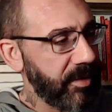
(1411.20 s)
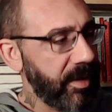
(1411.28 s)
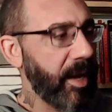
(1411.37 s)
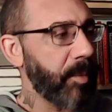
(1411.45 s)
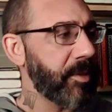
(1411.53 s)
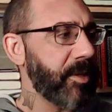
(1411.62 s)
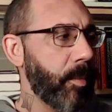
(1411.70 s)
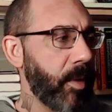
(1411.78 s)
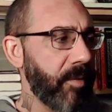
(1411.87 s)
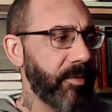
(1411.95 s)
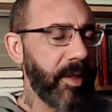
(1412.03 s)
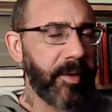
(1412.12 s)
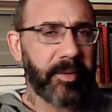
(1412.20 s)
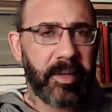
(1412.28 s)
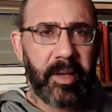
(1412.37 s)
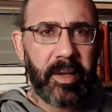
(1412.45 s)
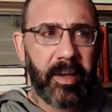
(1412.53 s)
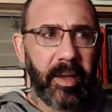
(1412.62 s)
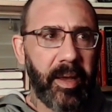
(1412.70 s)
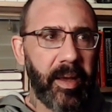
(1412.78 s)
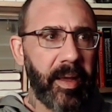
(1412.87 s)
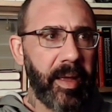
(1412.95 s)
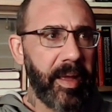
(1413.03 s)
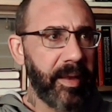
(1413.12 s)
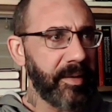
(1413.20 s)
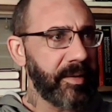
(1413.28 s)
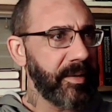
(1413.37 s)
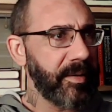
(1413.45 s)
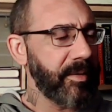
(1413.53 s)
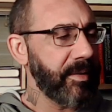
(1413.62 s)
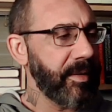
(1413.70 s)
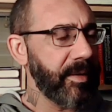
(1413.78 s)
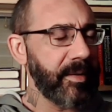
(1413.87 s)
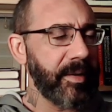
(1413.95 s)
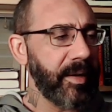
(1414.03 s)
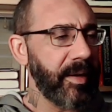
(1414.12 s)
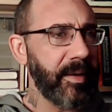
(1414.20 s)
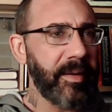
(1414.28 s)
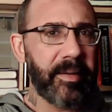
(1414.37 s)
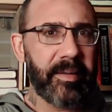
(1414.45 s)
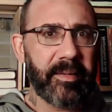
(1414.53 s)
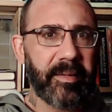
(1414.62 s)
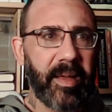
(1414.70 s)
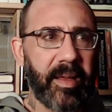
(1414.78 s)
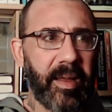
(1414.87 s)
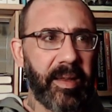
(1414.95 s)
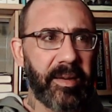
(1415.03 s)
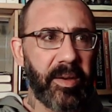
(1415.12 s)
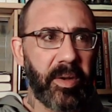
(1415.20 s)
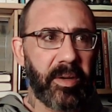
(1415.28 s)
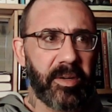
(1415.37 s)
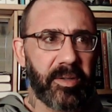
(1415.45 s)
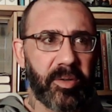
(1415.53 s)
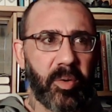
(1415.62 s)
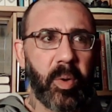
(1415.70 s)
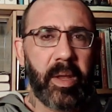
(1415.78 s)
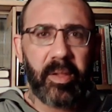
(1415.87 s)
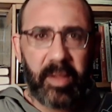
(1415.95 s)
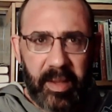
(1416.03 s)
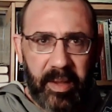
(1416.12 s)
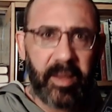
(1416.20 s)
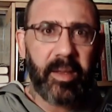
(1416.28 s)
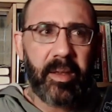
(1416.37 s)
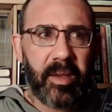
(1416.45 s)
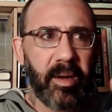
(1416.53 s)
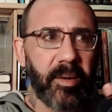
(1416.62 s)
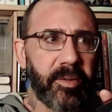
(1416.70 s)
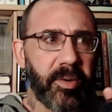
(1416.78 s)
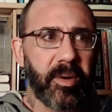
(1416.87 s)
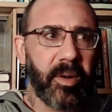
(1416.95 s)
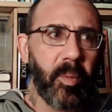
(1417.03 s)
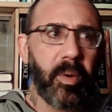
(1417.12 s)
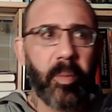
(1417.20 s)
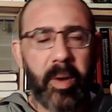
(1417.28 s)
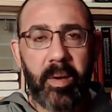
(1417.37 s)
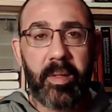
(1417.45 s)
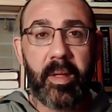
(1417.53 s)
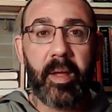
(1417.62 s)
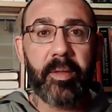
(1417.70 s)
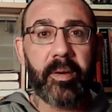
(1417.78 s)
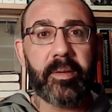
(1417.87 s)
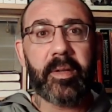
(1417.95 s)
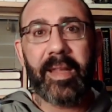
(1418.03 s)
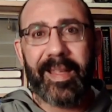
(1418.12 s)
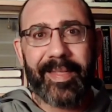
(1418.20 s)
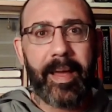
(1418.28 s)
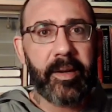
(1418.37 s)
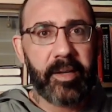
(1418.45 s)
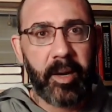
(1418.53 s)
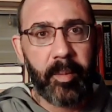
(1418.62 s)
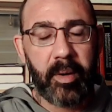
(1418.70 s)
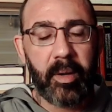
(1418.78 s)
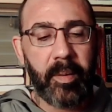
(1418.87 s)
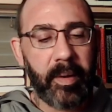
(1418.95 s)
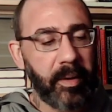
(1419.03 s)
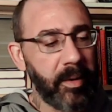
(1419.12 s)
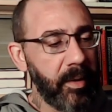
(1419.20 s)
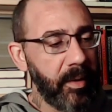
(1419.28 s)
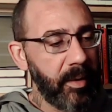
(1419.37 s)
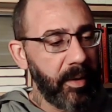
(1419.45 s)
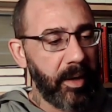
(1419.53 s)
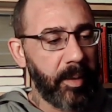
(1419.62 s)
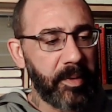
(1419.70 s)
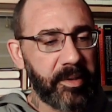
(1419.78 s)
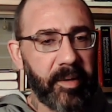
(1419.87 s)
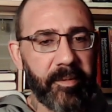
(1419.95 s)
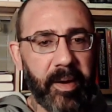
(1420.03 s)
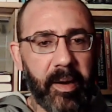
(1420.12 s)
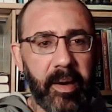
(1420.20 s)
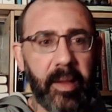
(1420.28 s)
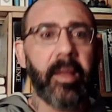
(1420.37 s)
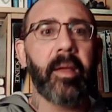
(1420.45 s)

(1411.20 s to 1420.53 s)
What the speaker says: how much time you have left, and you can just quickly, turn it one way or the other to get that timer going. It's a very